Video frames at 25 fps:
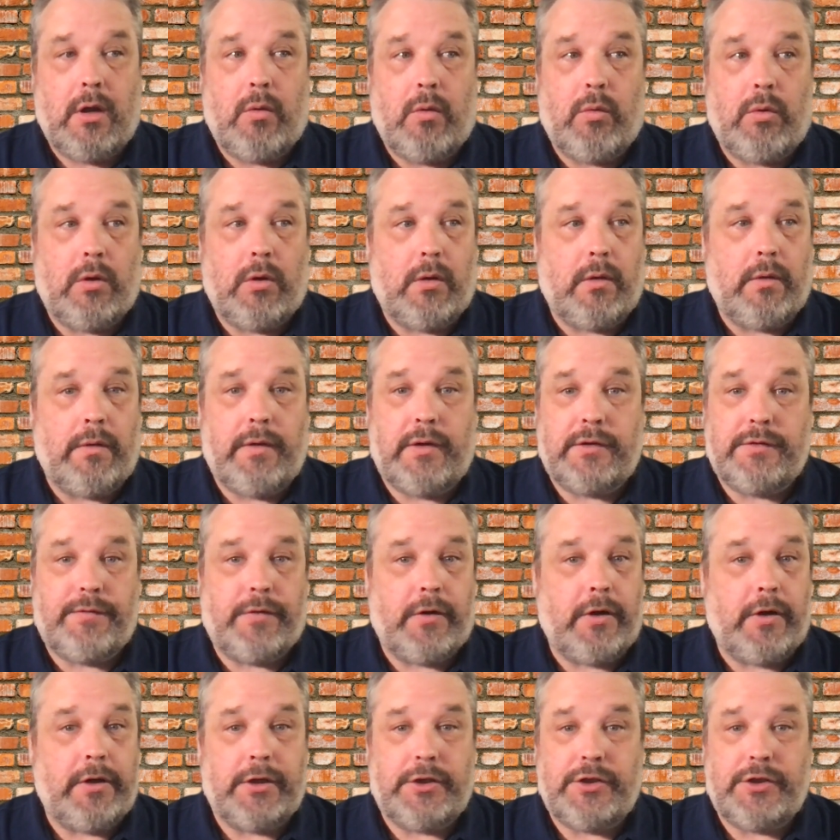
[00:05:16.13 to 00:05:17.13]
well there's
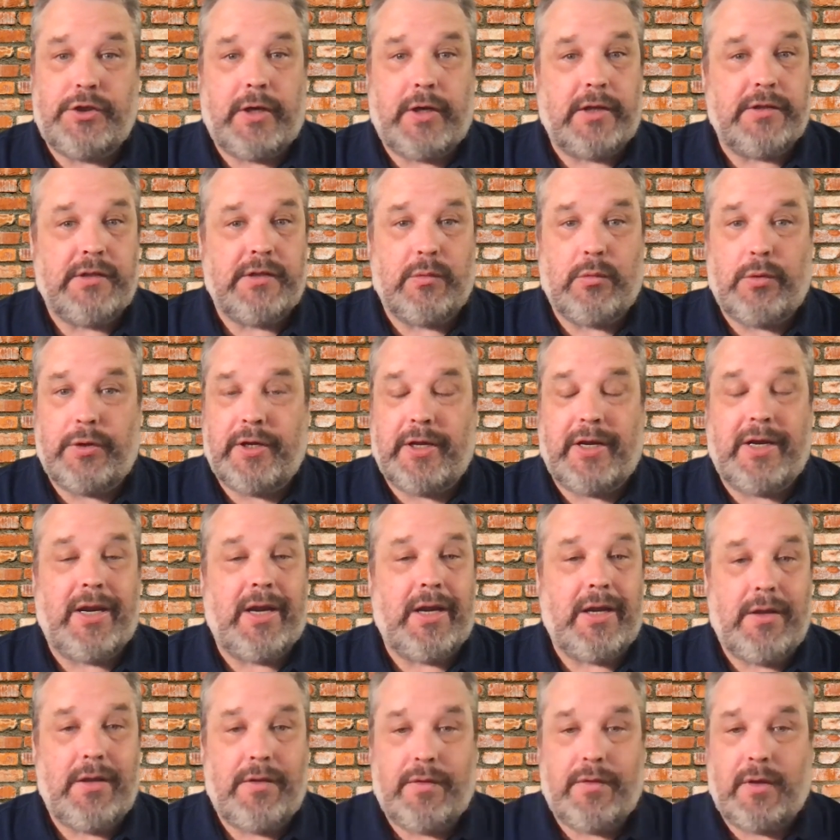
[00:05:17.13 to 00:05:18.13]
very good chance they won't get
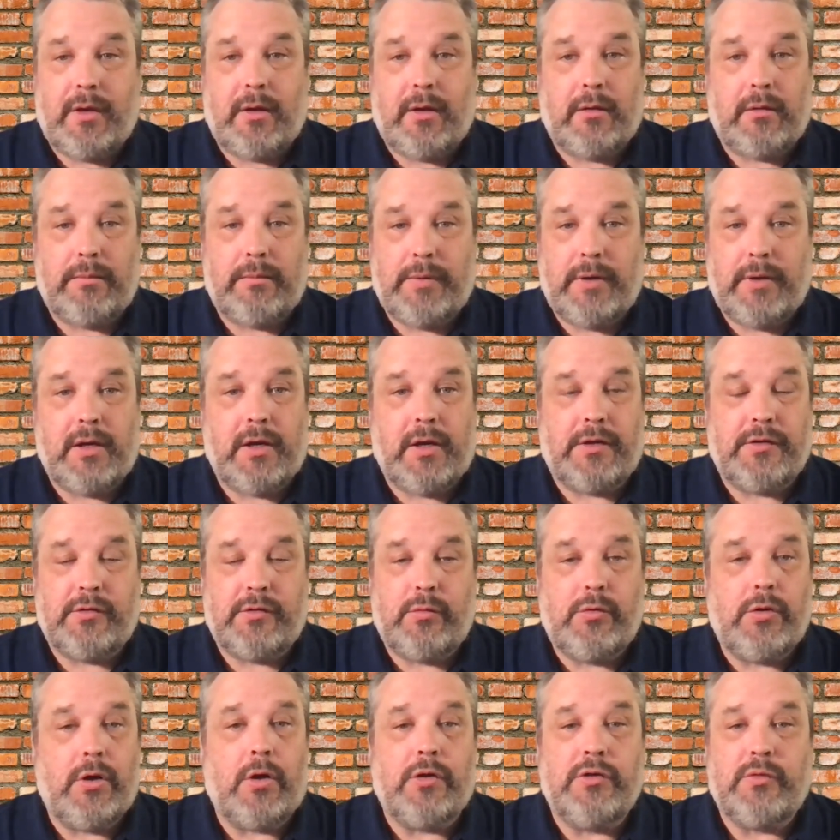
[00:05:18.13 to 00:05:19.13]
anything because
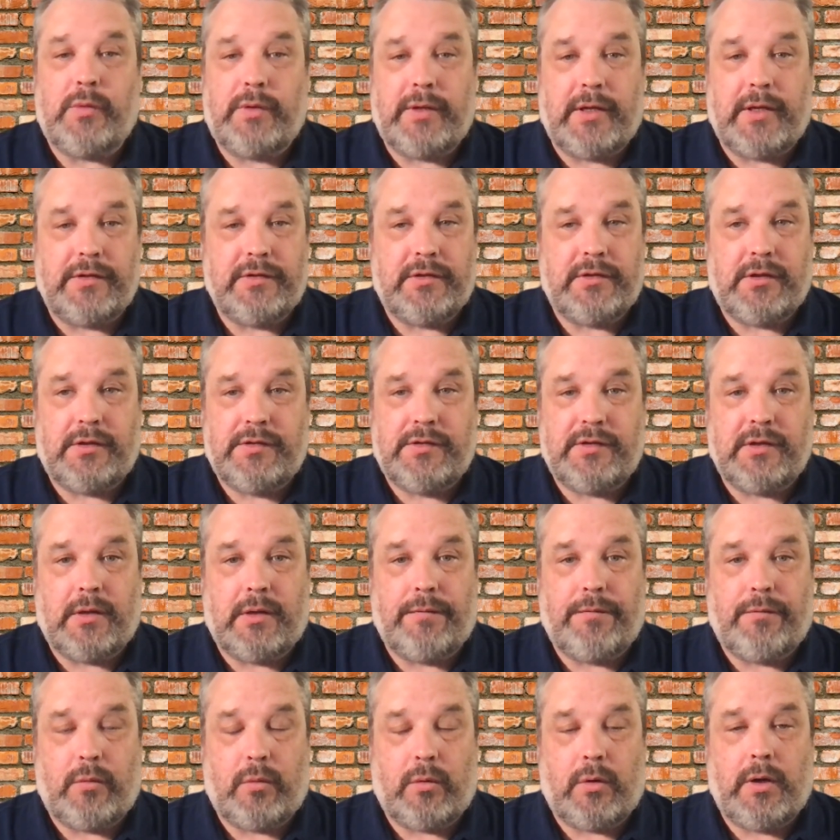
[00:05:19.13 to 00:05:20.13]
who knows what that's going to
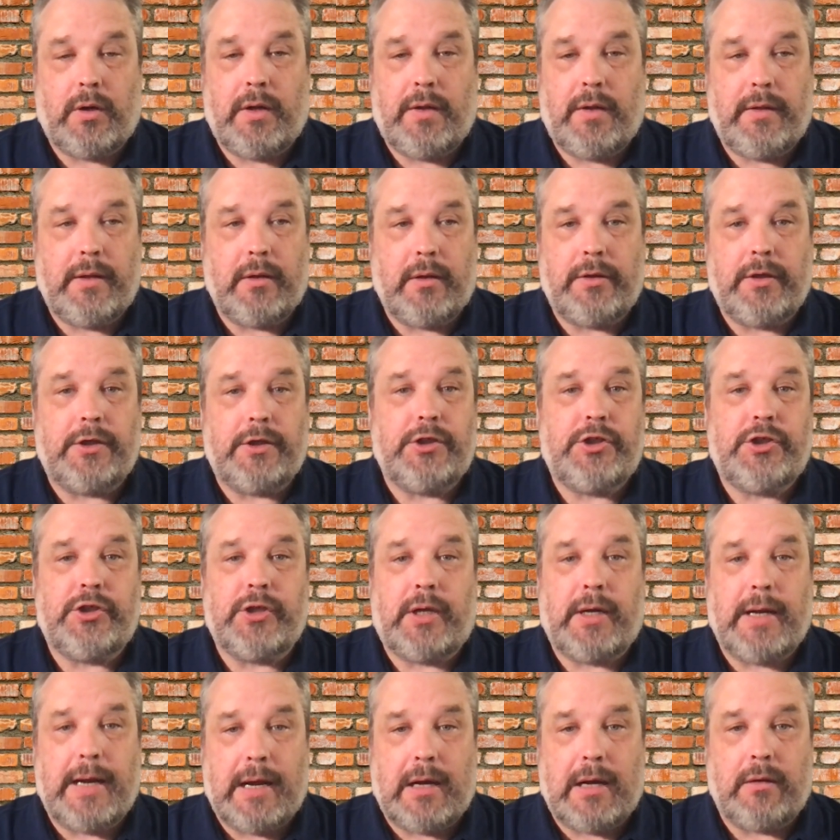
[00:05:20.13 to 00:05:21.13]
sell for and they'll get
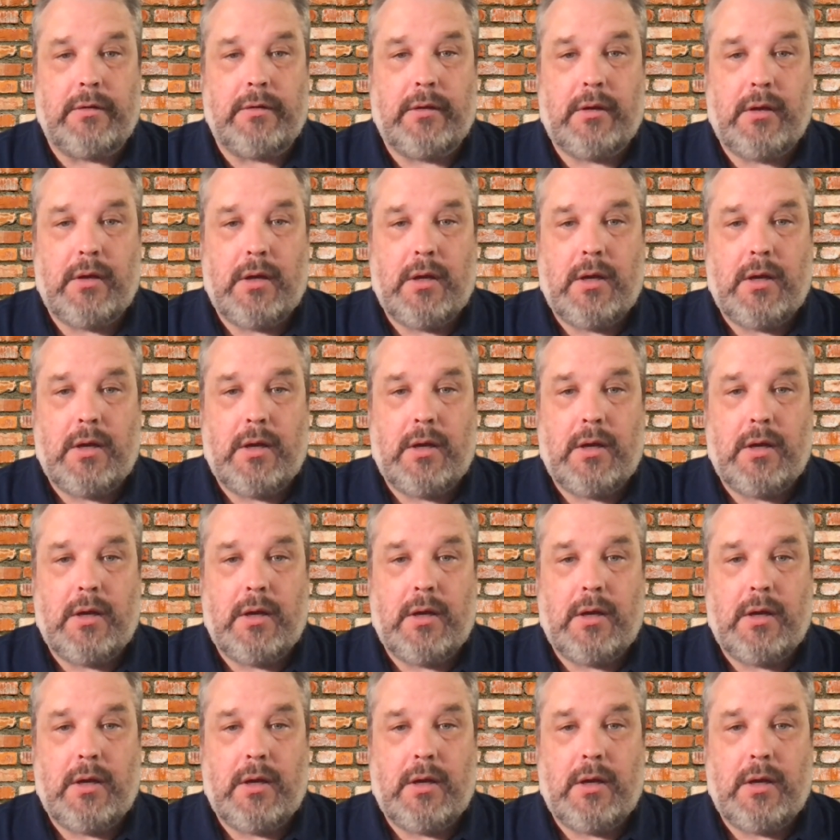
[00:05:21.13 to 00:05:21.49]
shut out